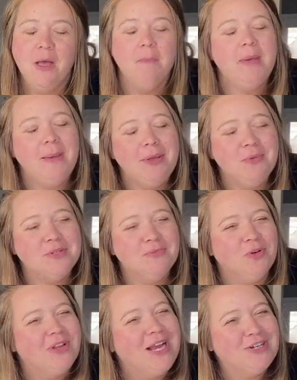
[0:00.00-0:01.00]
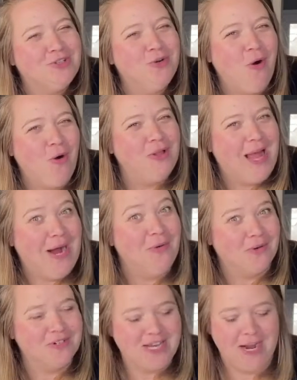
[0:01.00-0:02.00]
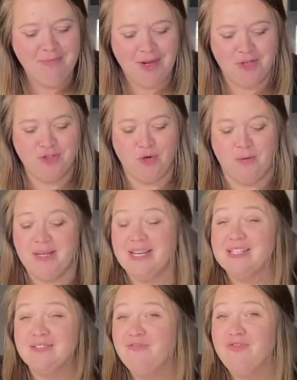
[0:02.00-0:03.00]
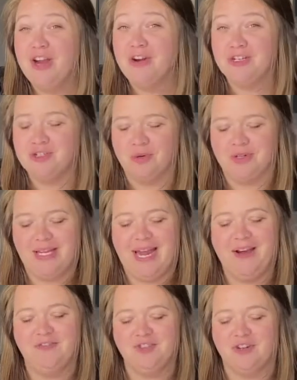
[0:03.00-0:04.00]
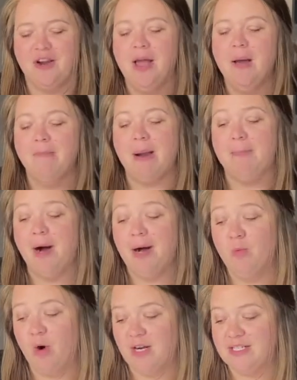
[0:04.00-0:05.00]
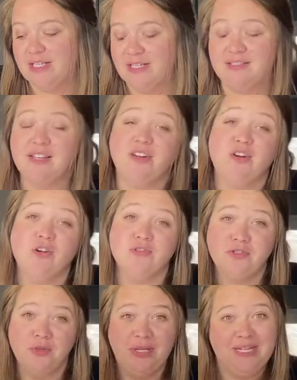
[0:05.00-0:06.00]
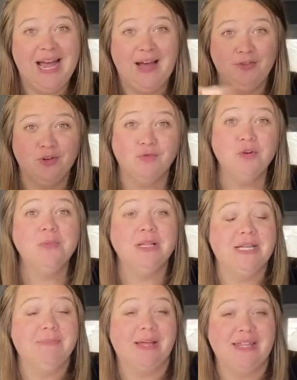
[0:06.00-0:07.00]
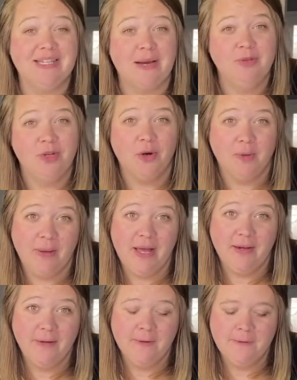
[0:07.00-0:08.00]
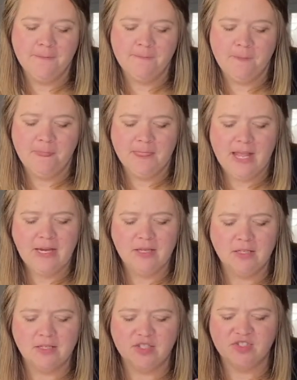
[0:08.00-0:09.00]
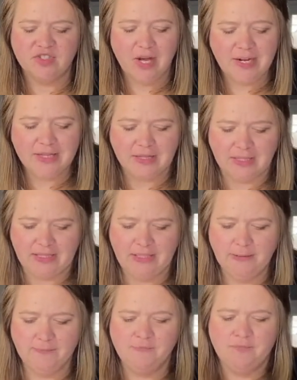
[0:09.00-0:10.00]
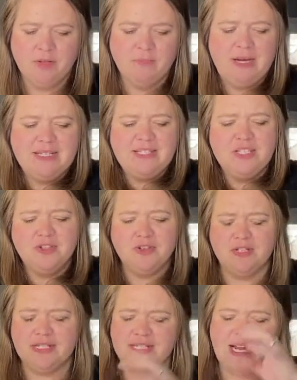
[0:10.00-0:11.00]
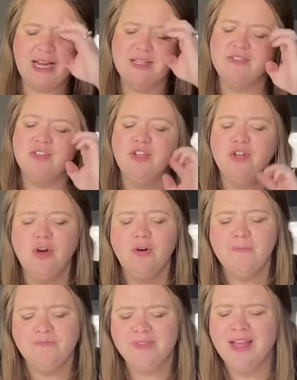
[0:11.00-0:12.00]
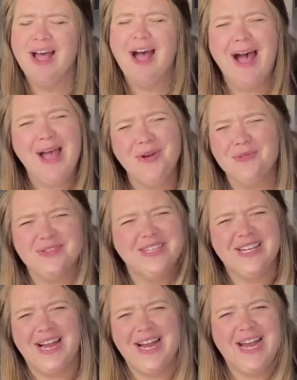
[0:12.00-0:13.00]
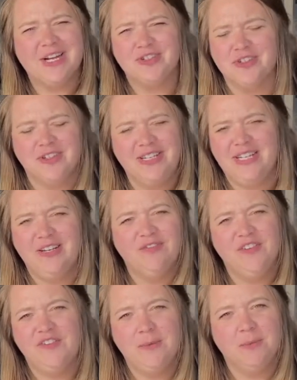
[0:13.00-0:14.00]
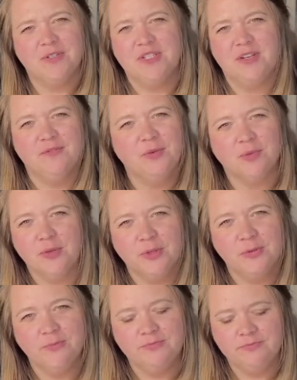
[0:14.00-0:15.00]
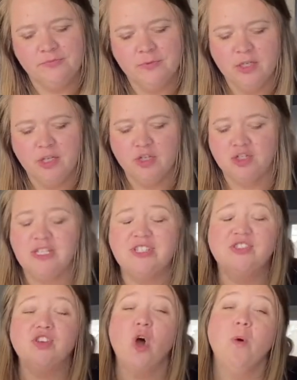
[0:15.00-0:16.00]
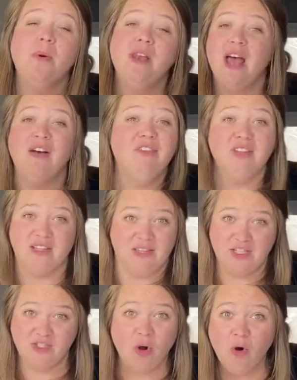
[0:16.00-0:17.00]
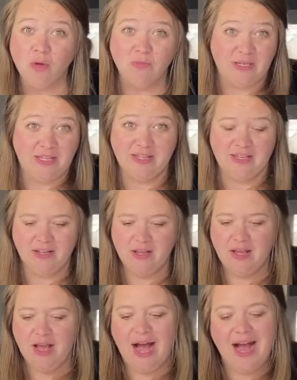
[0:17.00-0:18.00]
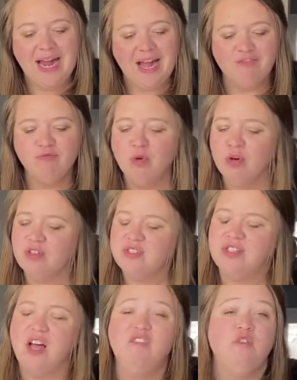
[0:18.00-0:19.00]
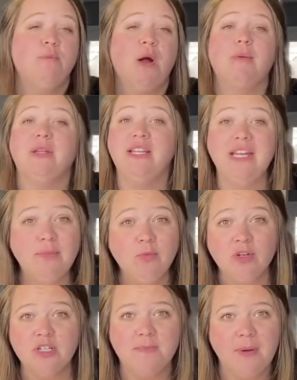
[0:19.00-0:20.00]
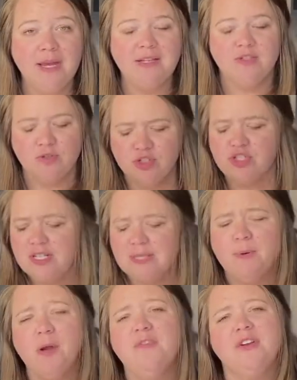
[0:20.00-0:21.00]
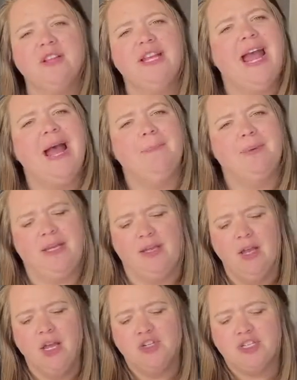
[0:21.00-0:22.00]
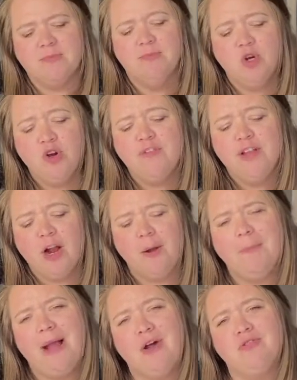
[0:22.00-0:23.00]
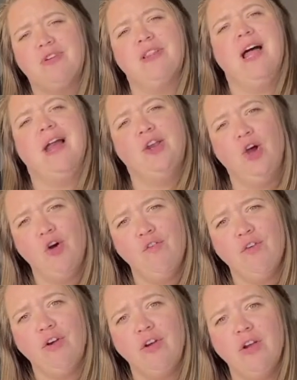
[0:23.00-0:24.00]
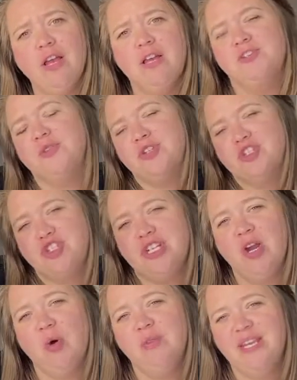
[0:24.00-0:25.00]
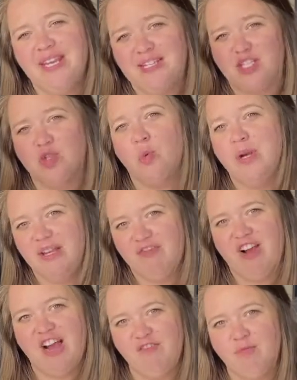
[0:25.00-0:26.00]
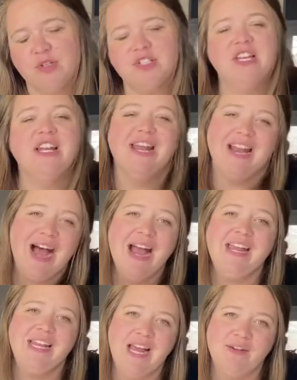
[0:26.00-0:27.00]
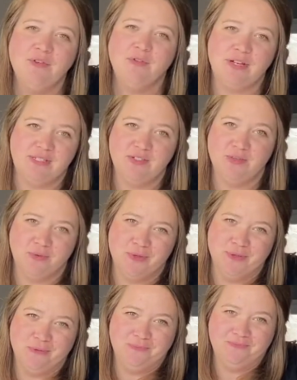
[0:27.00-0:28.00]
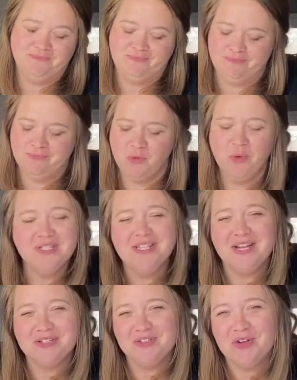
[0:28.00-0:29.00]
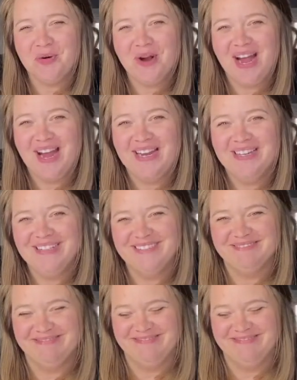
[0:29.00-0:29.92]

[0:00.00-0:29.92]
Maybe it was more like two whole hours. I'm not sure because very shortly after, my mom walked in and said, Girls, you need to have your room clean by the time you go to bed. And suddenly, my sister decides, you know, I don't think I actually need 50% of the room. She so benevolently told me that I have more stuff and probably need more space, so she's perfectly happy just moving our boundary line over so that she only gets 25% and I can have the rest of the room. Wasn't that so kind?